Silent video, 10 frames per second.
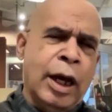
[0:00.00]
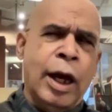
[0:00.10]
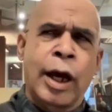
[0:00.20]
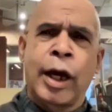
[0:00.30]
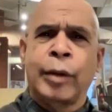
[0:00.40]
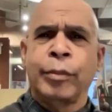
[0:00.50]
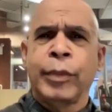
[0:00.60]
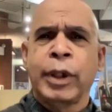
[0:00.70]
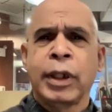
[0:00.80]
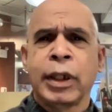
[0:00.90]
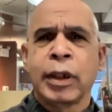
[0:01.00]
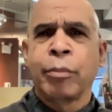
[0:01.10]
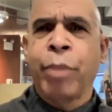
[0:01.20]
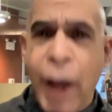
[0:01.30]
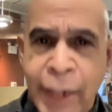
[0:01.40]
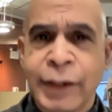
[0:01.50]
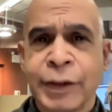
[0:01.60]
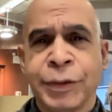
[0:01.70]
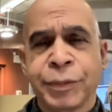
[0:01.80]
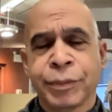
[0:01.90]
But
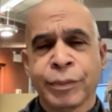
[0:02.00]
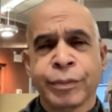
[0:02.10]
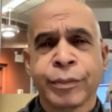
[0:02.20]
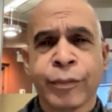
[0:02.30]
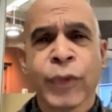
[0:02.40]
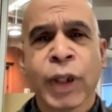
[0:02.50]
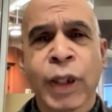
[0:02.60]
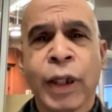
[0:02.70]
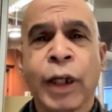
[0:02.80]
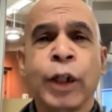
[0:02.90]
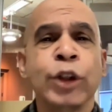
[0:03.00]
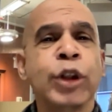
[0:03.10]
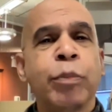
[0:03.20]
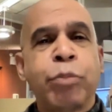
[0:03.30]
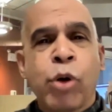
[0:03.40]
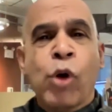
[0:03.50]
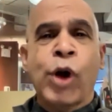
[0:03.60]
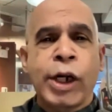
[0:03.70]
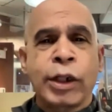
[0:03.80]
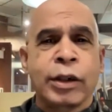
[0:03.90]

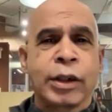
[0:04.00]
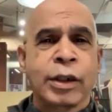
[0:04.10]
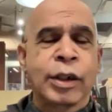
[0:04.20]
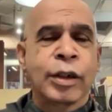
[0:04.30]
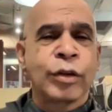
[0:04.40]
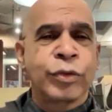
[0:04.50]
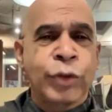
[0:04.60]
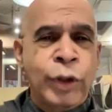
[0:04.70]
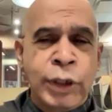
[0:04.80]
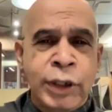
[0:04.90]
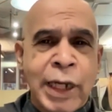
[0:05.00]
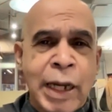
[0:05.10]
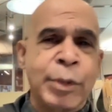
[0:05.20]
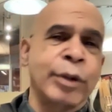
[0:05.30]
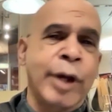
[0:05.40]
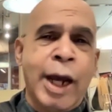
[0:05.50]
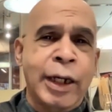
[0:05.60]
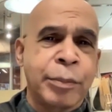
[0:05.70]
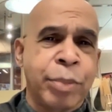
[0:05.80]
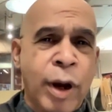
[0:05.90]
support for the
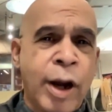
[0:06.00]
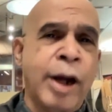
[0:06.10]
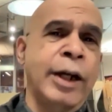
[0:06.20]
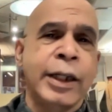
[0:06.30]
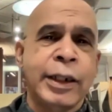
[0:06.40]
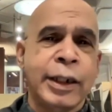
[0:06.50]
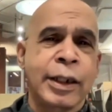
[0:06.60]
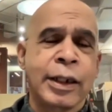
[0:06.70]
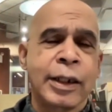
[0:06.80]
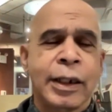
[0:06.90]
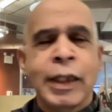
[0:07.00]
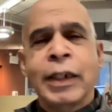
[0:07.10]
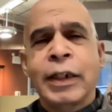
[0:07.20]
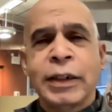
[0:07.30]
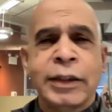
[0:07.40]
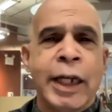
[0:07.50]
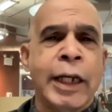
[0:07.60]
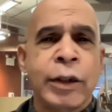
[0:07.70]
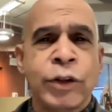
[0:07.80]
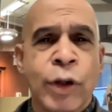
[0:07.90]
Democratic Party in the
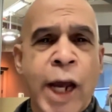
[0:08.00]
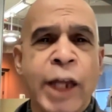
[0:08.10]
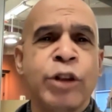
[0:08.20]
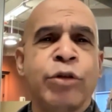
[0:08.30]
state of Georgia has